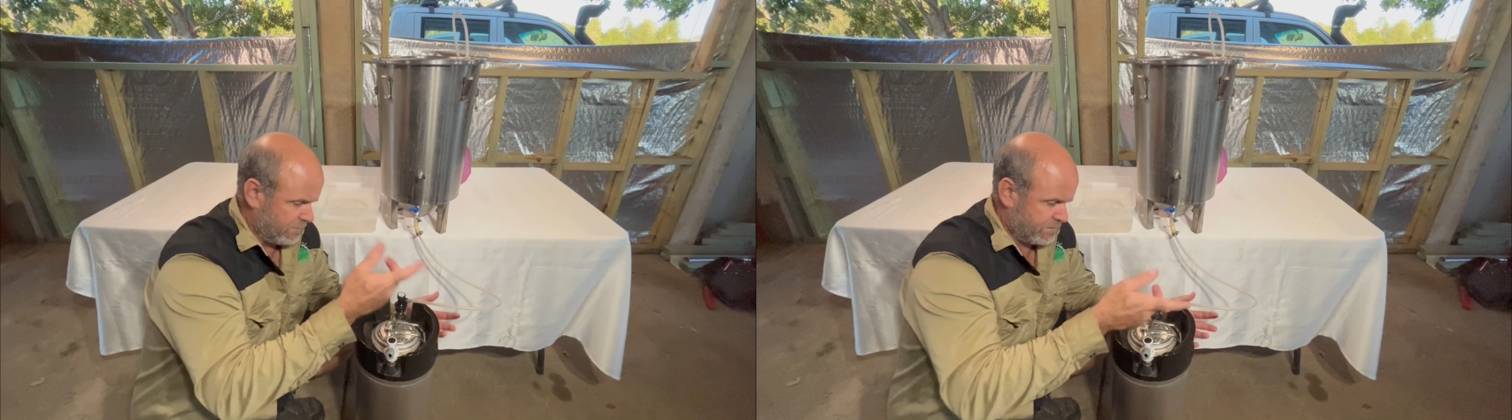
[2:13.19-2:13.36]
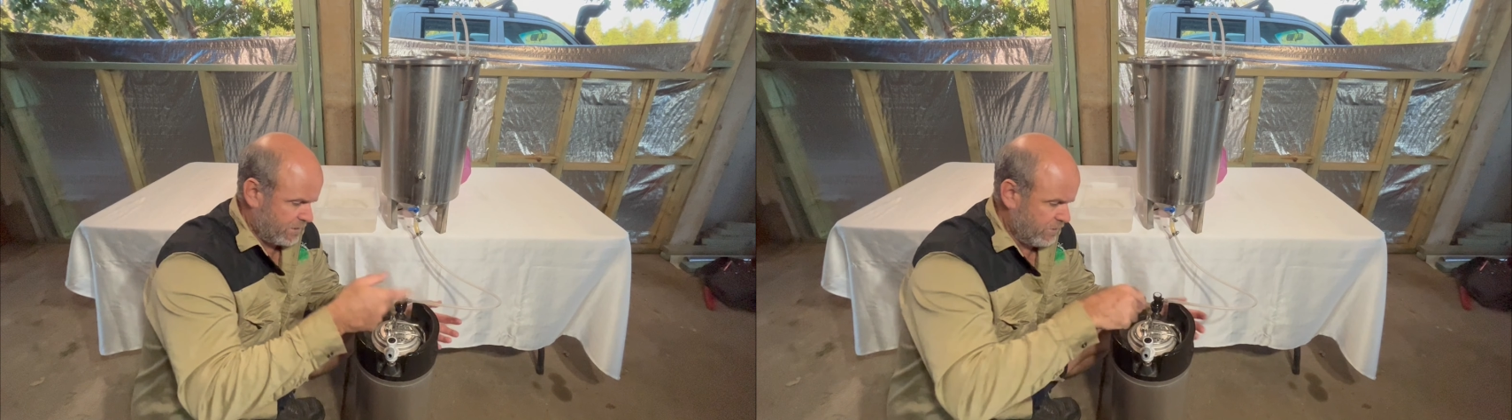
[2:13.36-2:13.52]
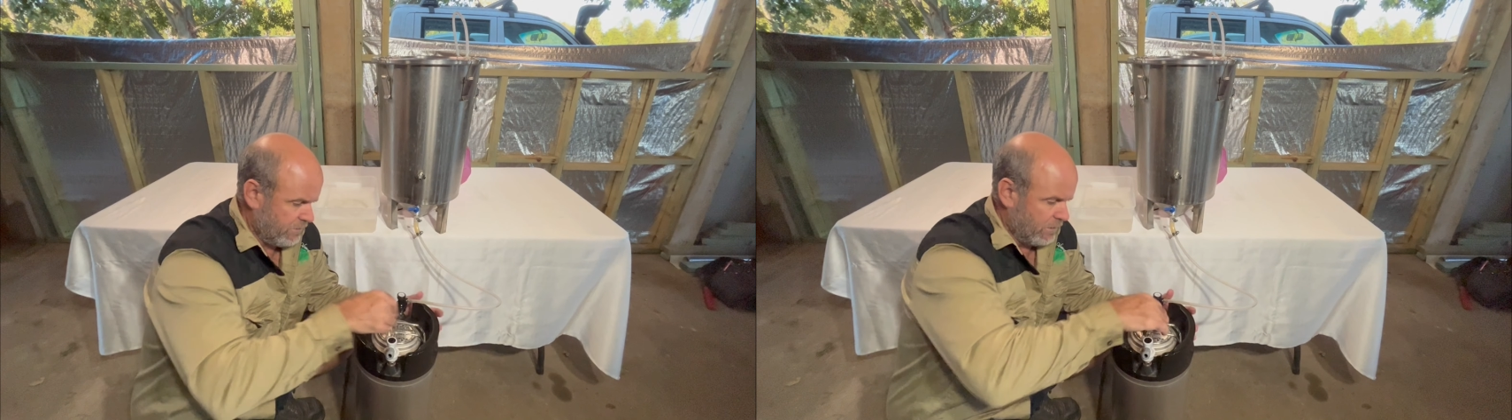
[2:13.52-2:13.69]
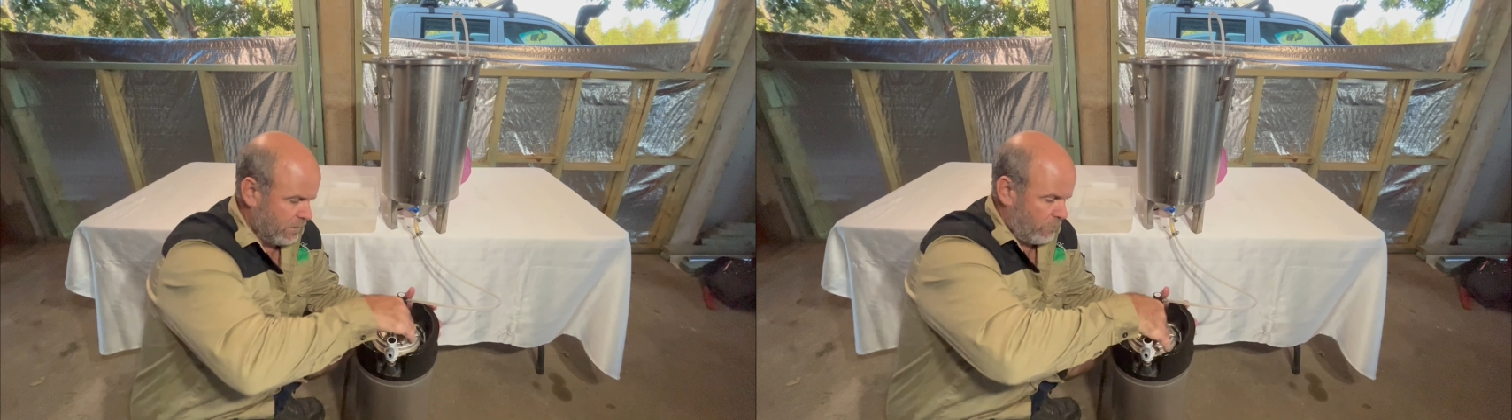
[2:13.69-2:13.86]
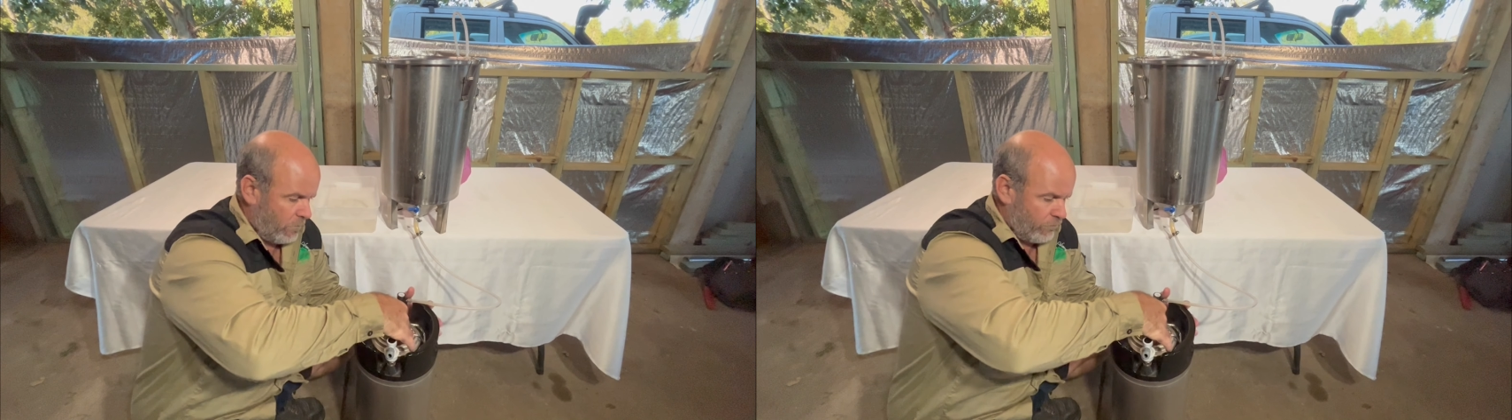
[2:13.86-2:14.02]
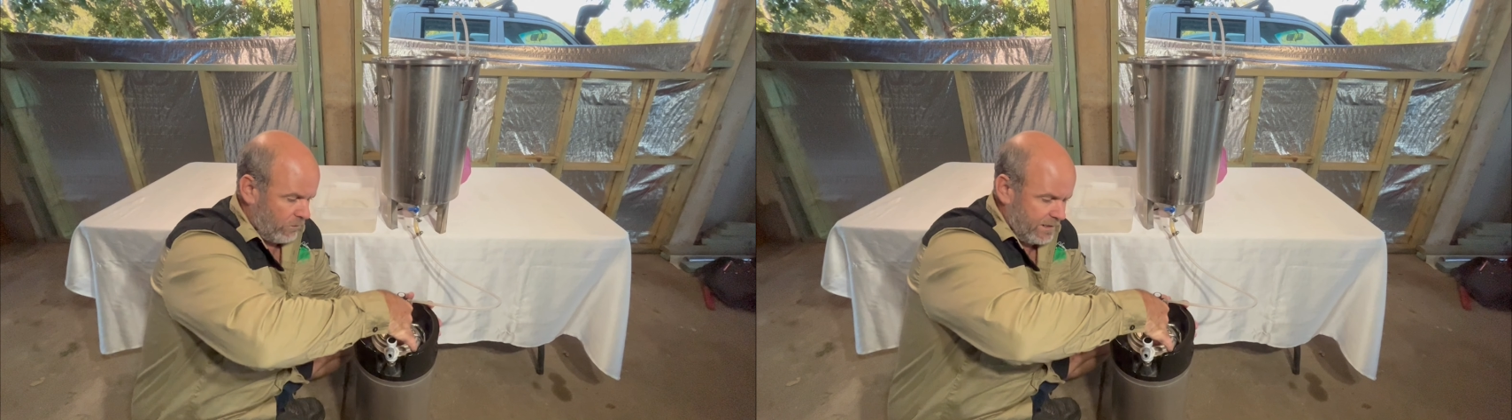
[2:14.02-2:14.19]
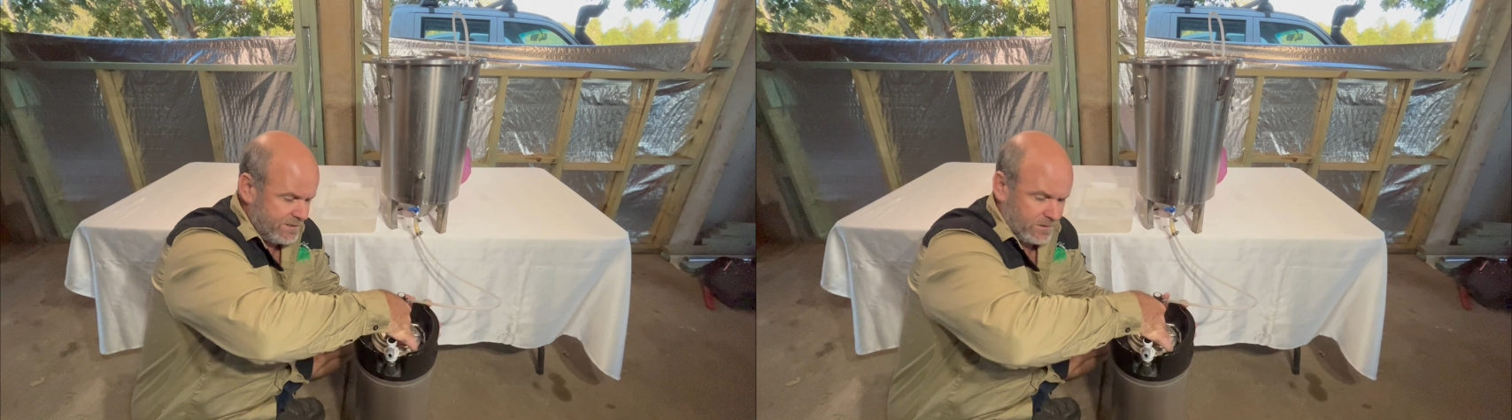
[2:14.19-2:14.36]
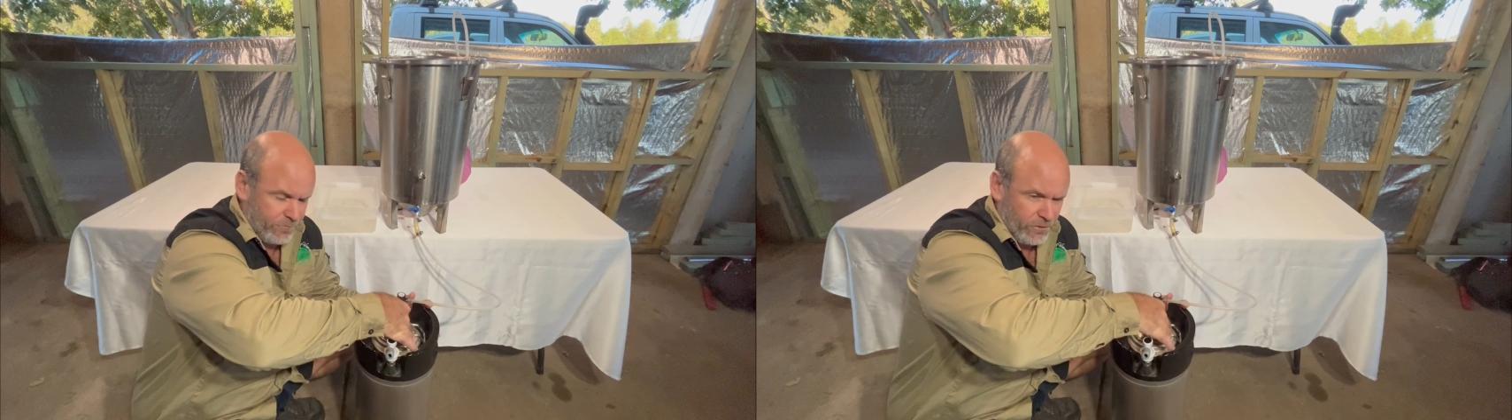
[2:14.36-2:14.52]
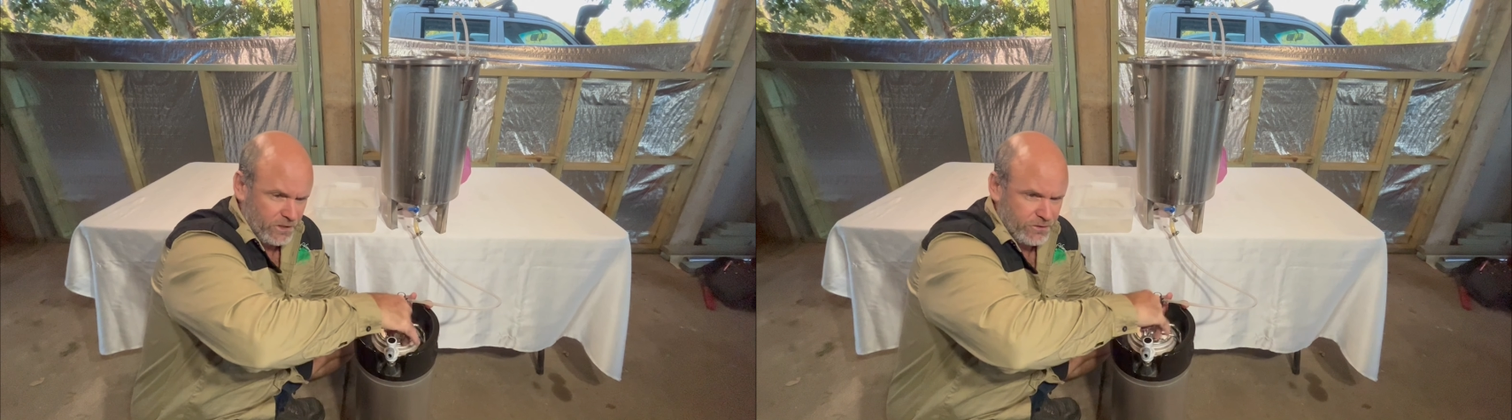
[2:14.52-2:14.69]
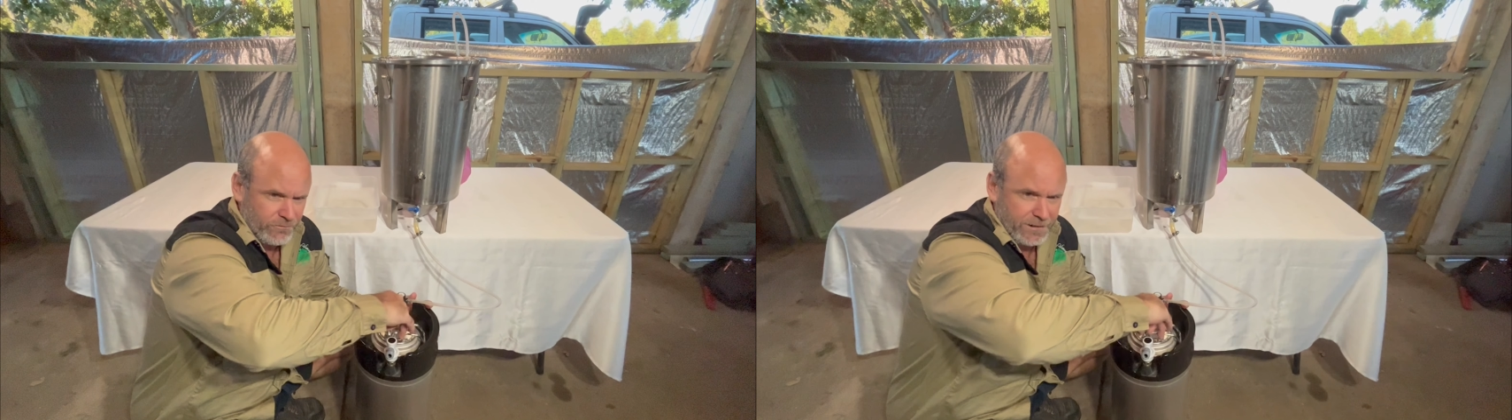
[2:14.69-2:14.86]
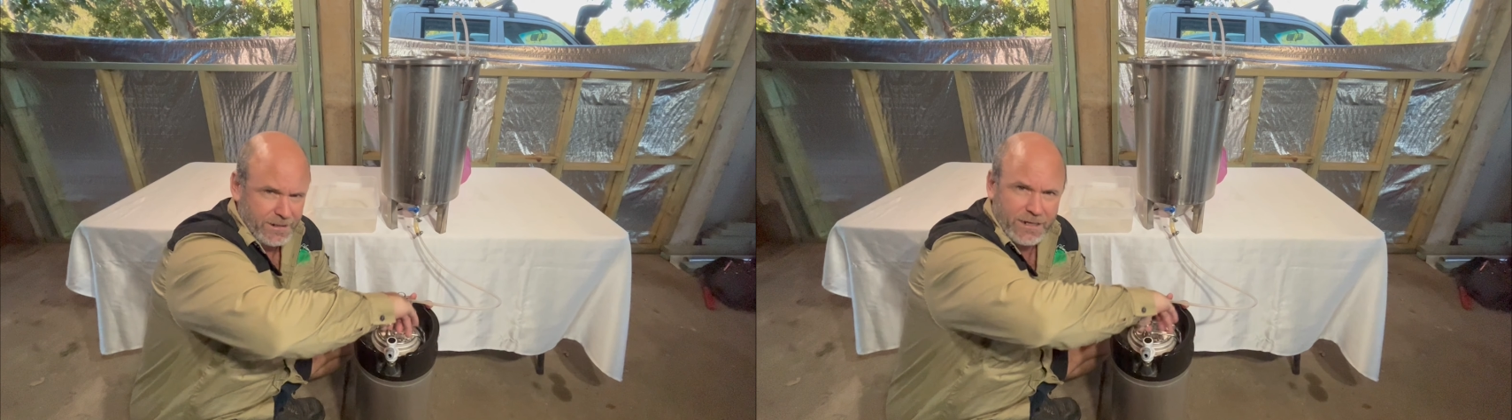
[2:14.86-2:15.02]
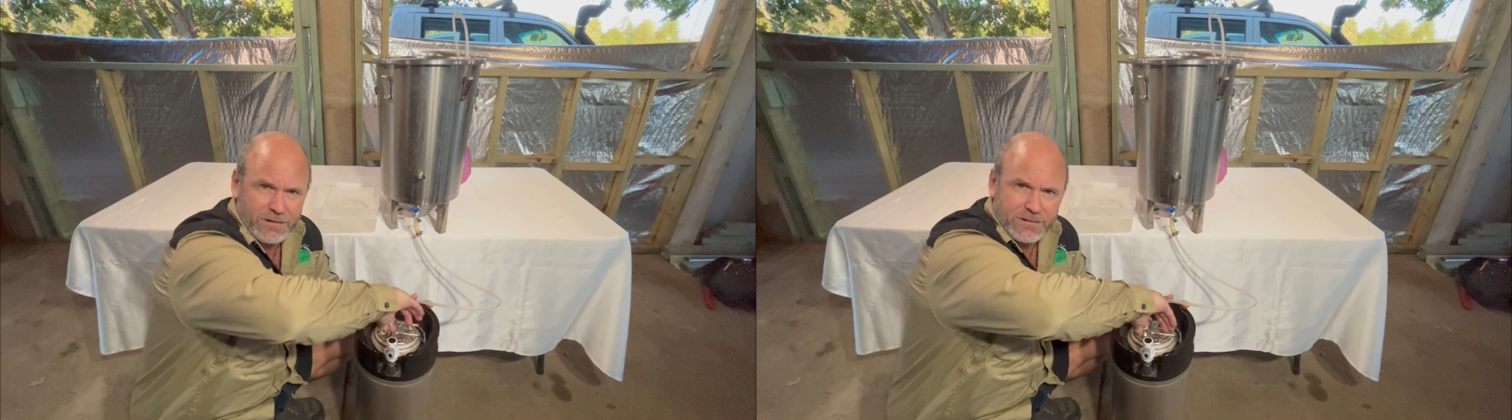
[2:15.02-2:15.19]
So we'll release the pressure in the
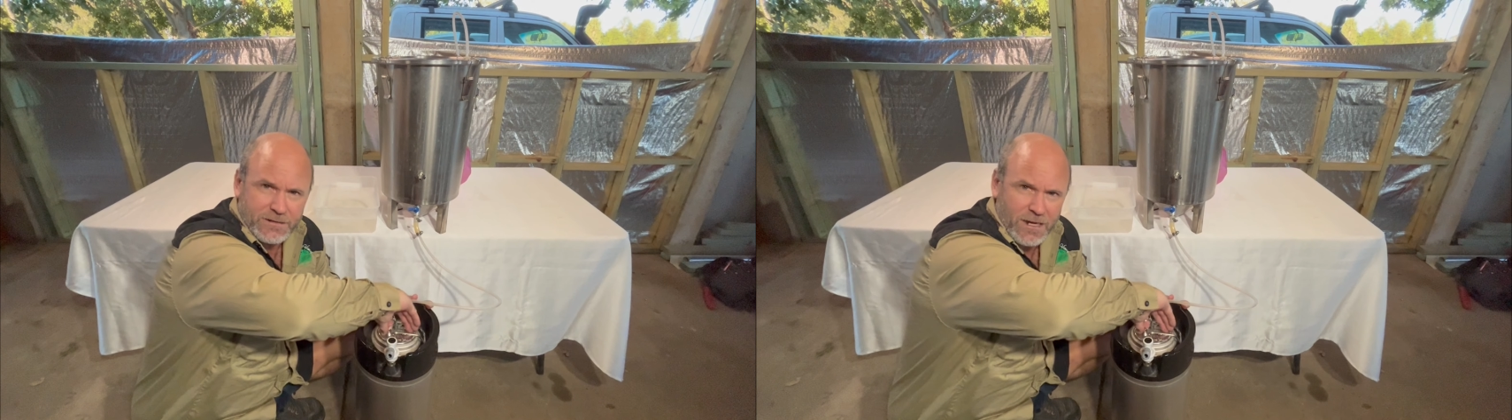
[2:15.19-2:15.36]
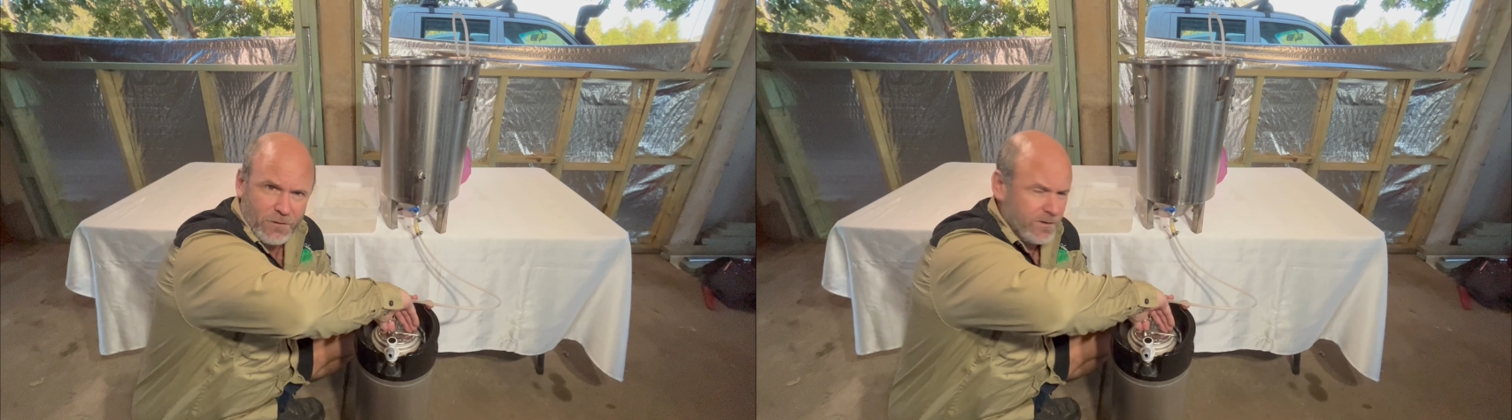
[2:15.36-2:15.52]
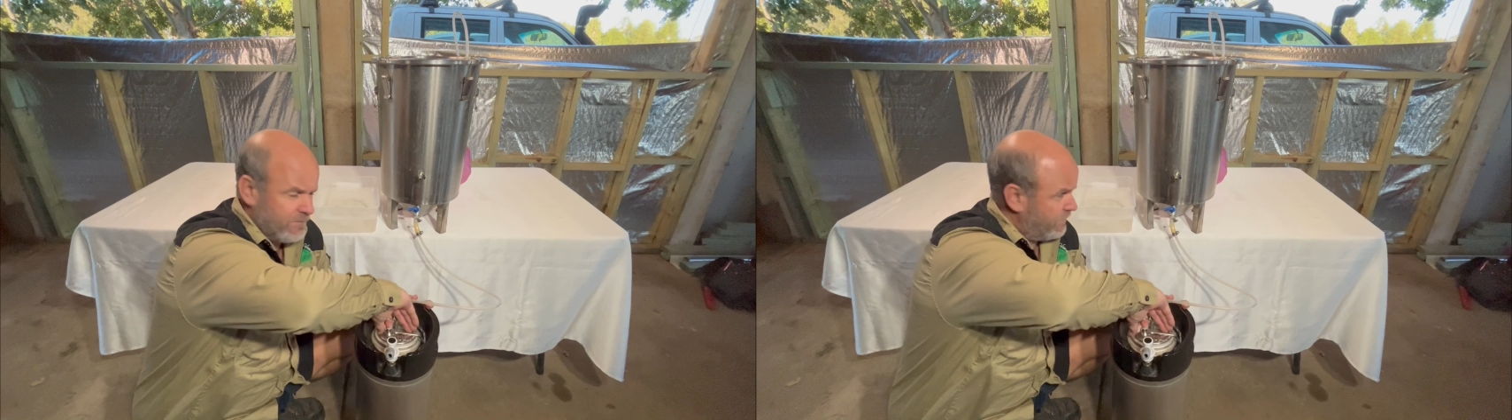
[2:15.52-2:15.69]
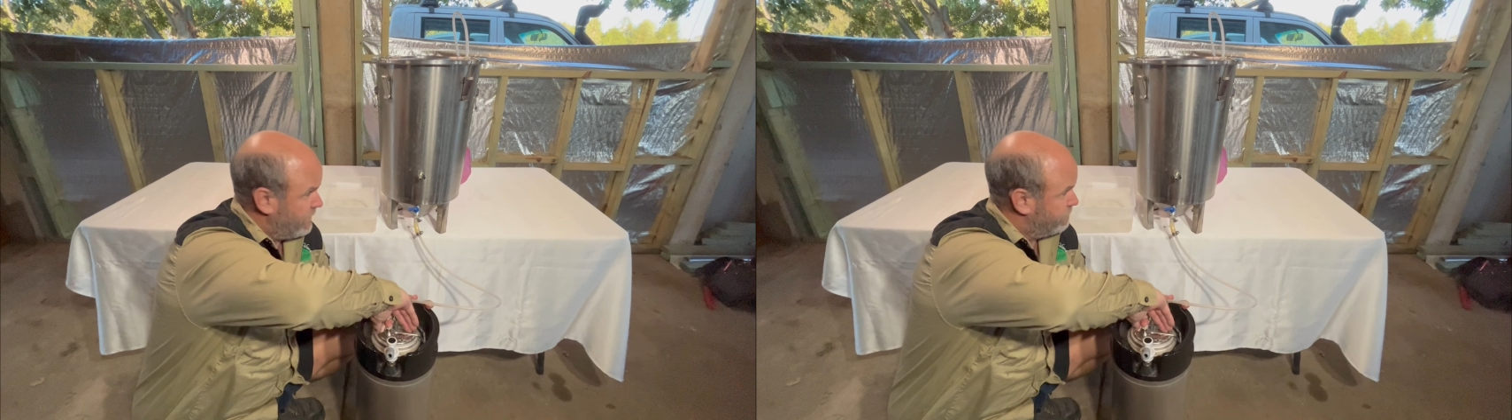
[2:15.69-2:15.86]
keg to start with.